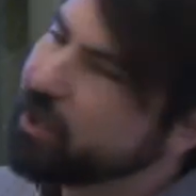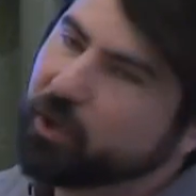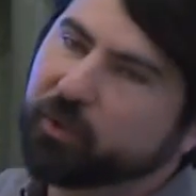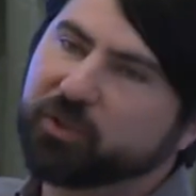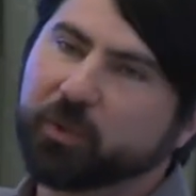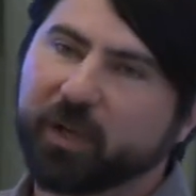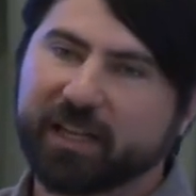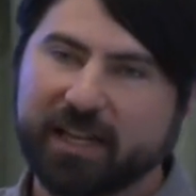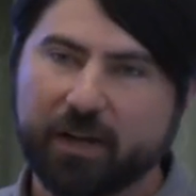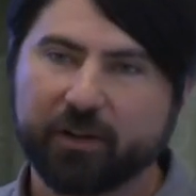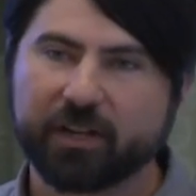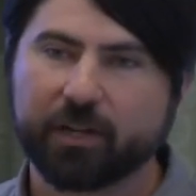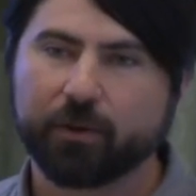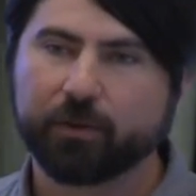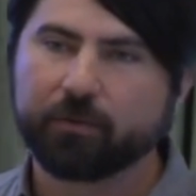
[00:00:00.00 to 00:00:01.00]
go to a
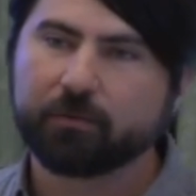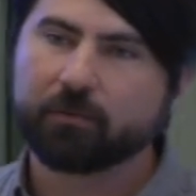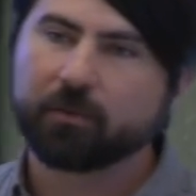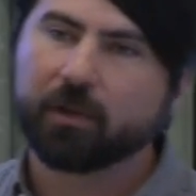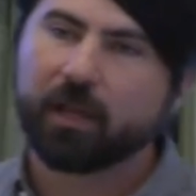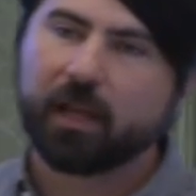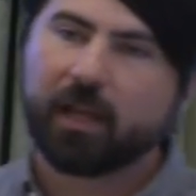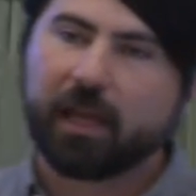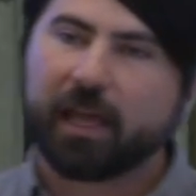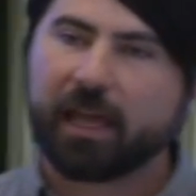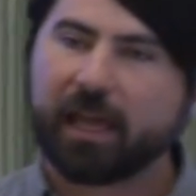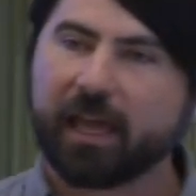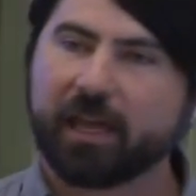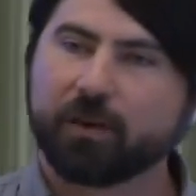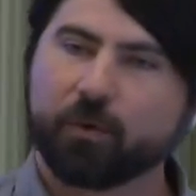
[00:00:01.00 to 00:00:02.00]
canary node,
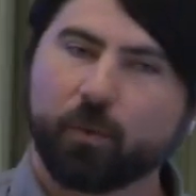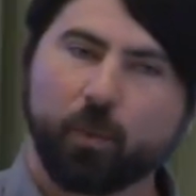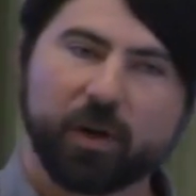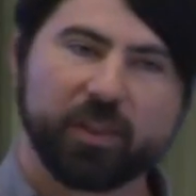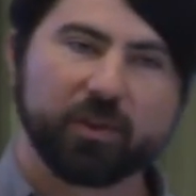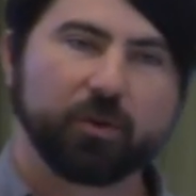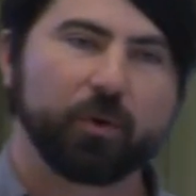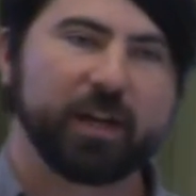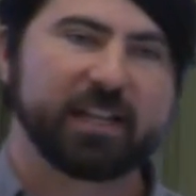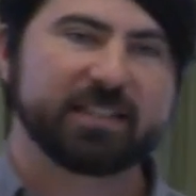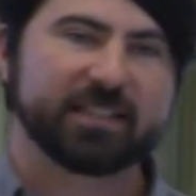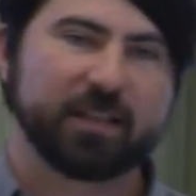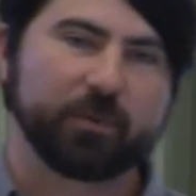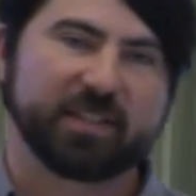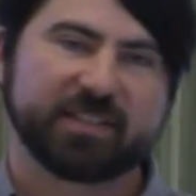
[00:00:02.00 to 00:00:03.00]
and one of the
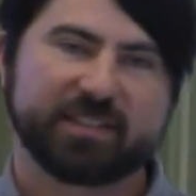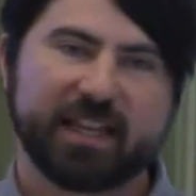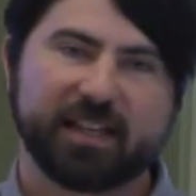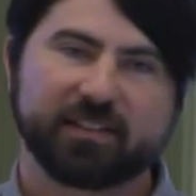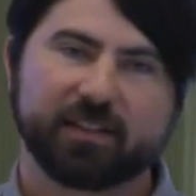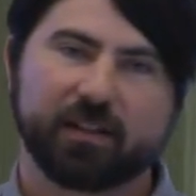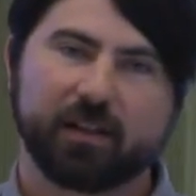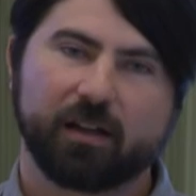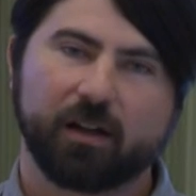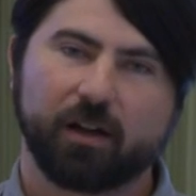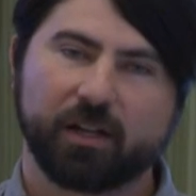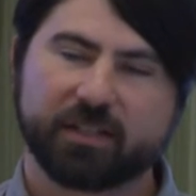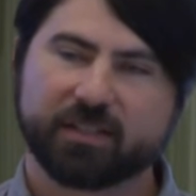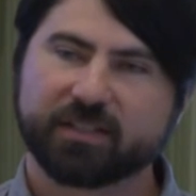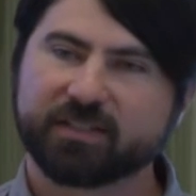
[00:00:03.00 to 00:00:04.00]
grains that we set
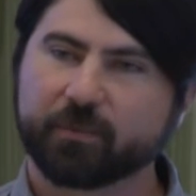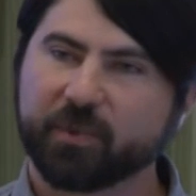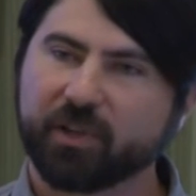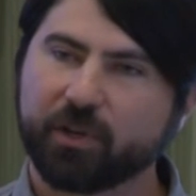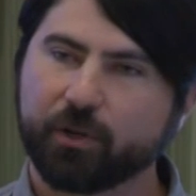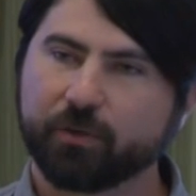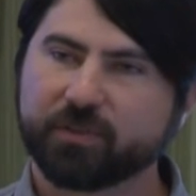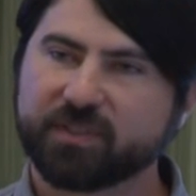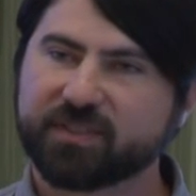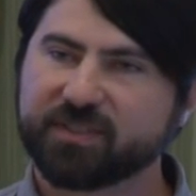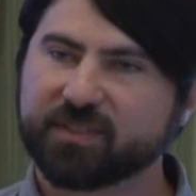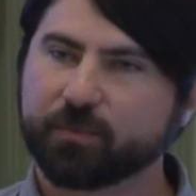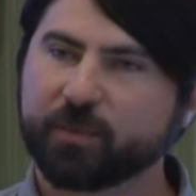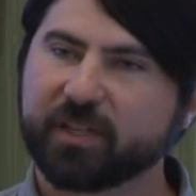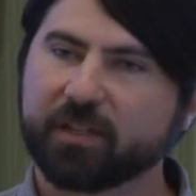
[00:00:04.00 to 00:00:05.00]
on some of the
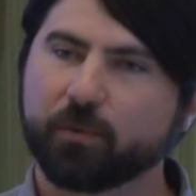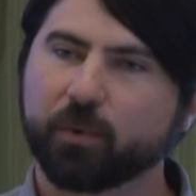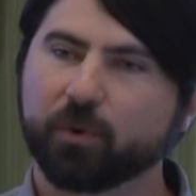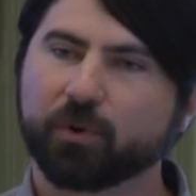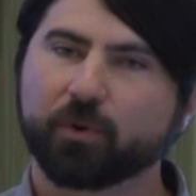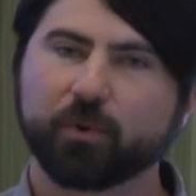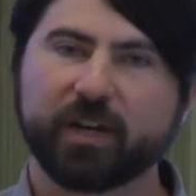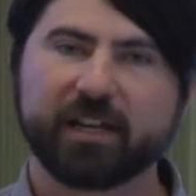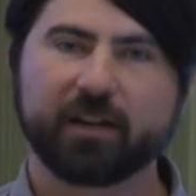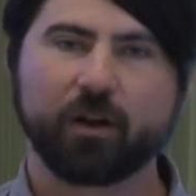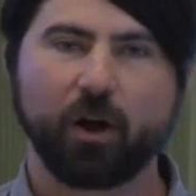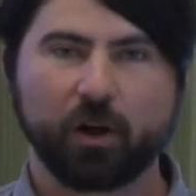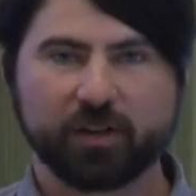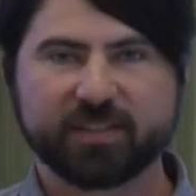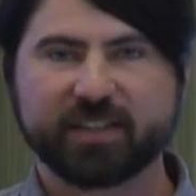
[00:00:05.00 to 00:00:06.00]
nodes, we will create an
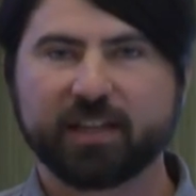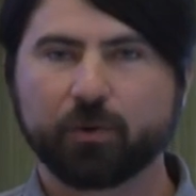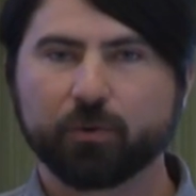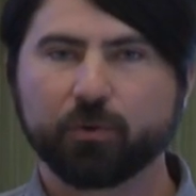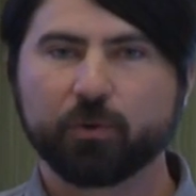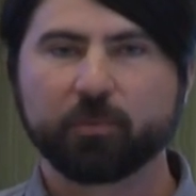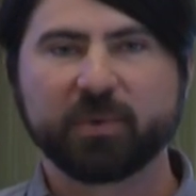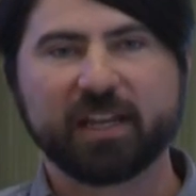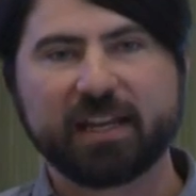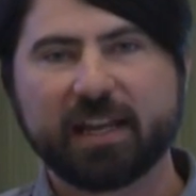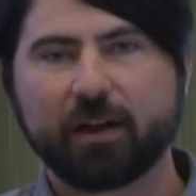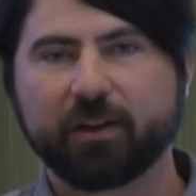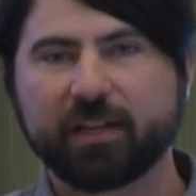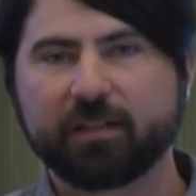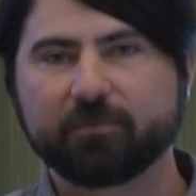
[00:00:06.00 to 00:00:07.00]
autoscale group
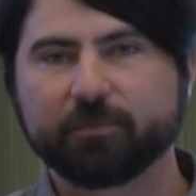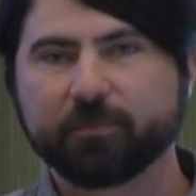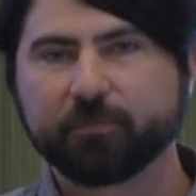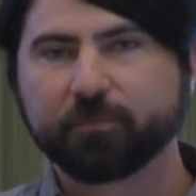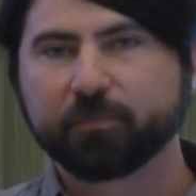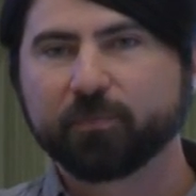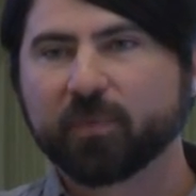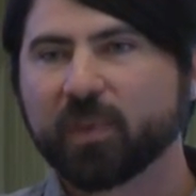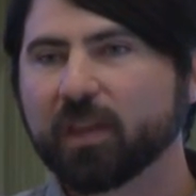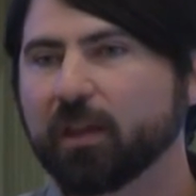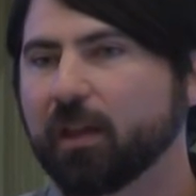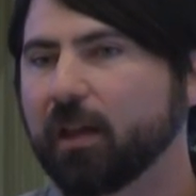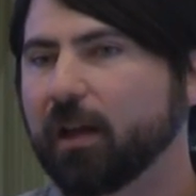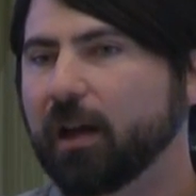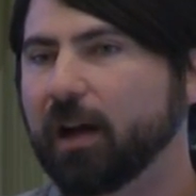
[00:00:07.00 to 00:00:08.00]
canary
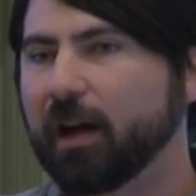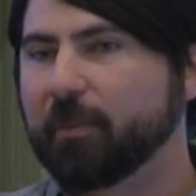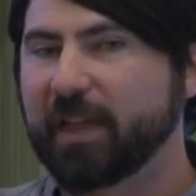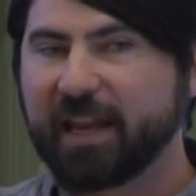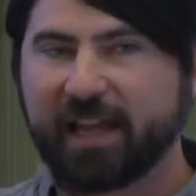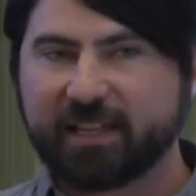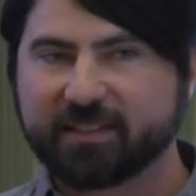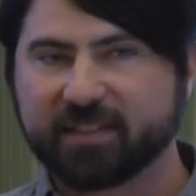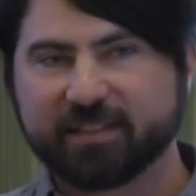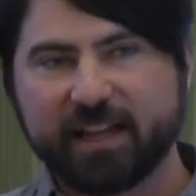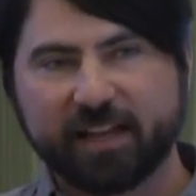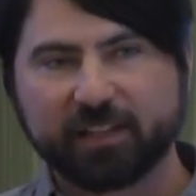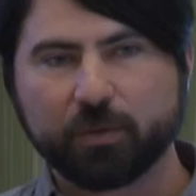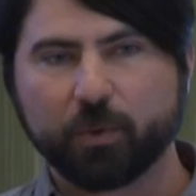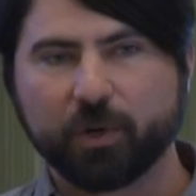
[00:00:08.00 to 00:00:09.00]
um, that has
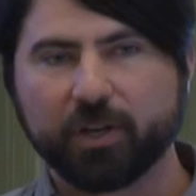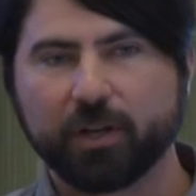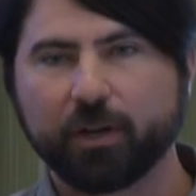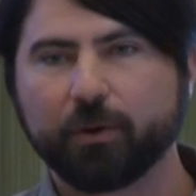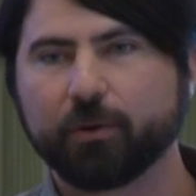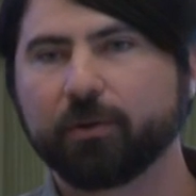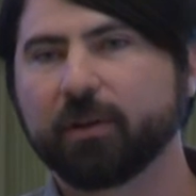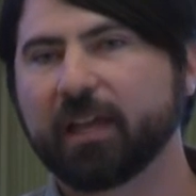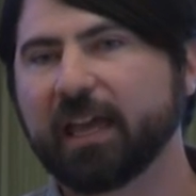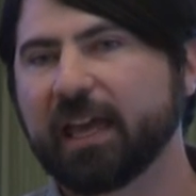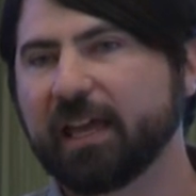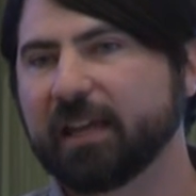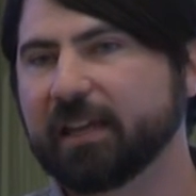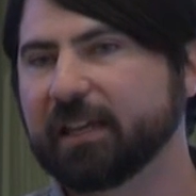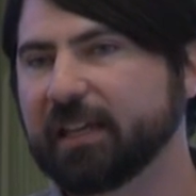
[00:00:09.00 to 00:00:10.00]
exactly one node,
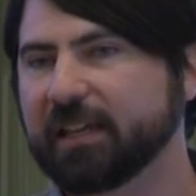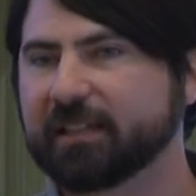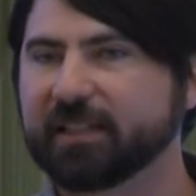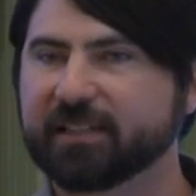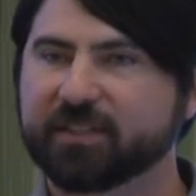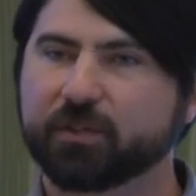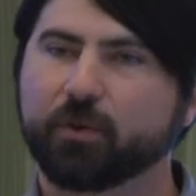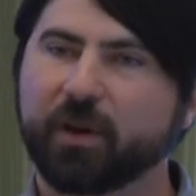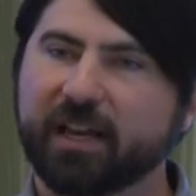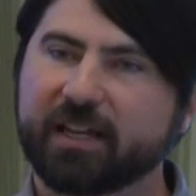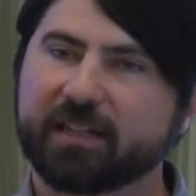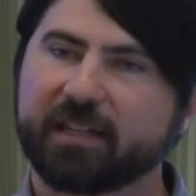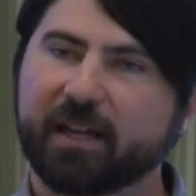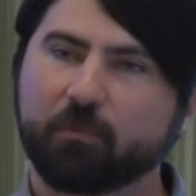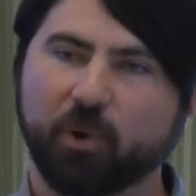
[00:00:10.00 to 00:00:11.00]
and it gets a
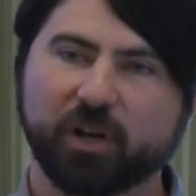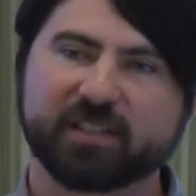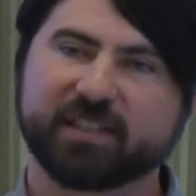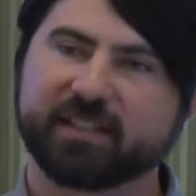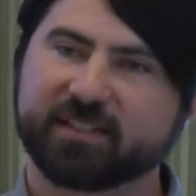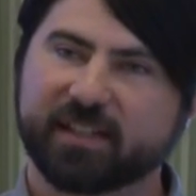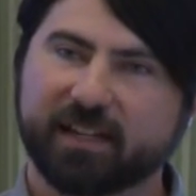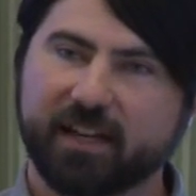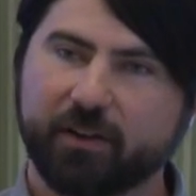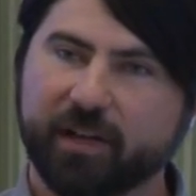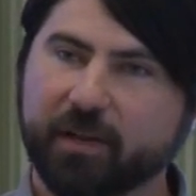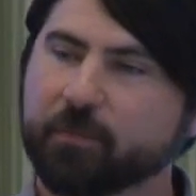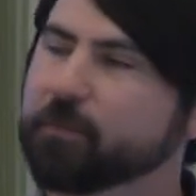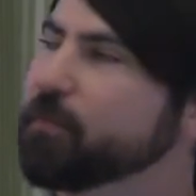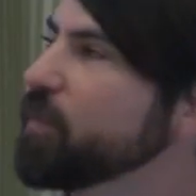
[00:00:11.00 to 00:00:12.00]
grain that marks it as a
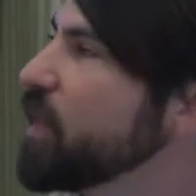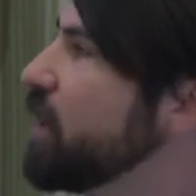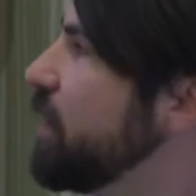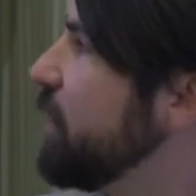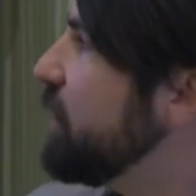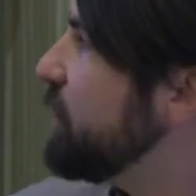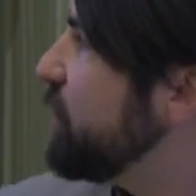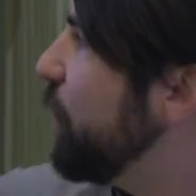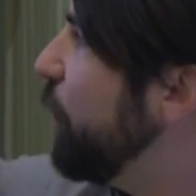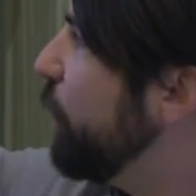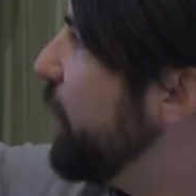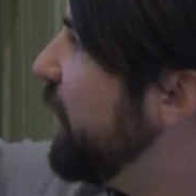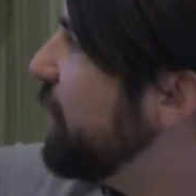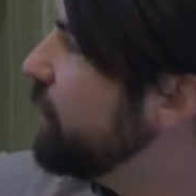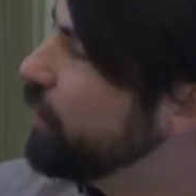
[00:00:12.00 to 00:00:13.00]
canary. So
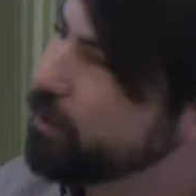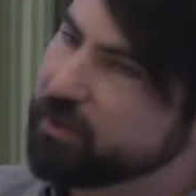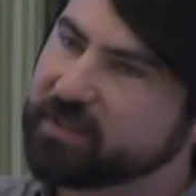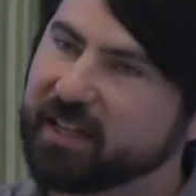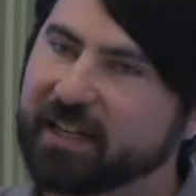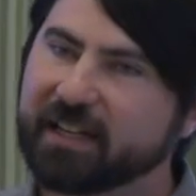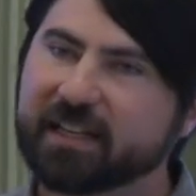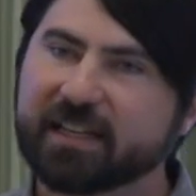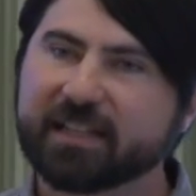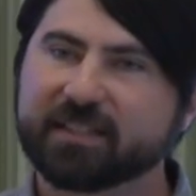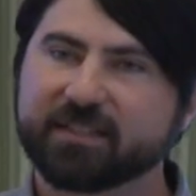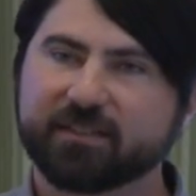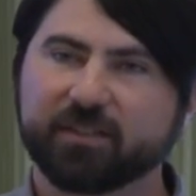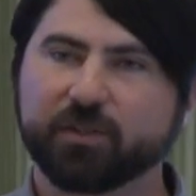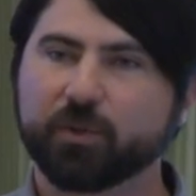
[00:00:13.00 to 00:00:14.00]
it knows that it
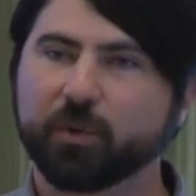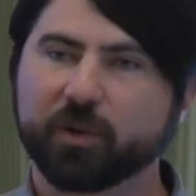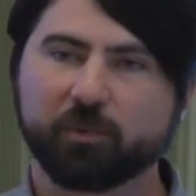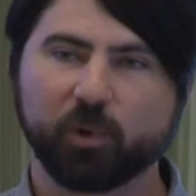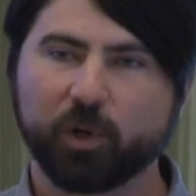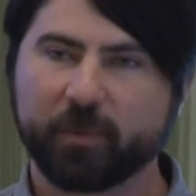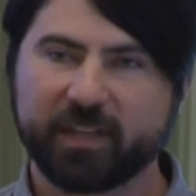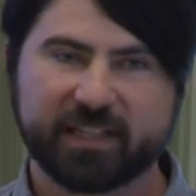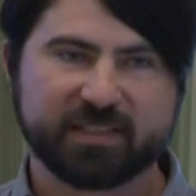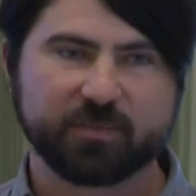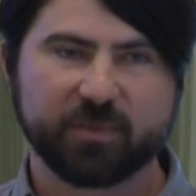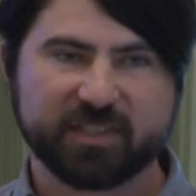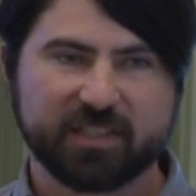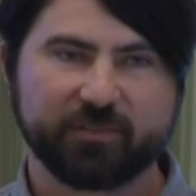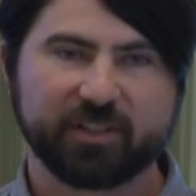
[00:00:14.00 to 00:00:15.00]
needs to do a deployment that's
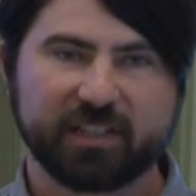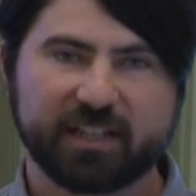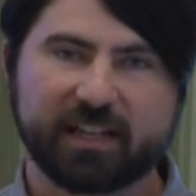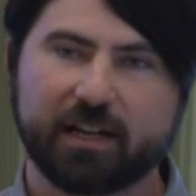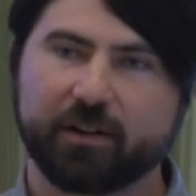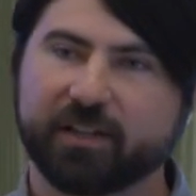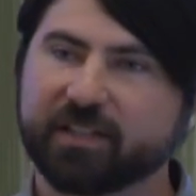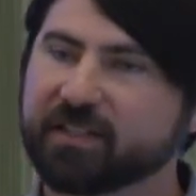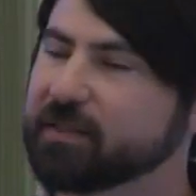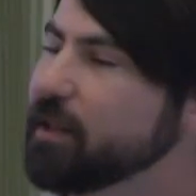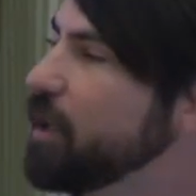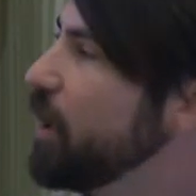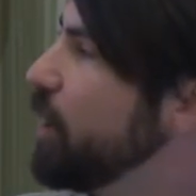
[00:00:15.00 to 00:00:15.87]
specific to canaries.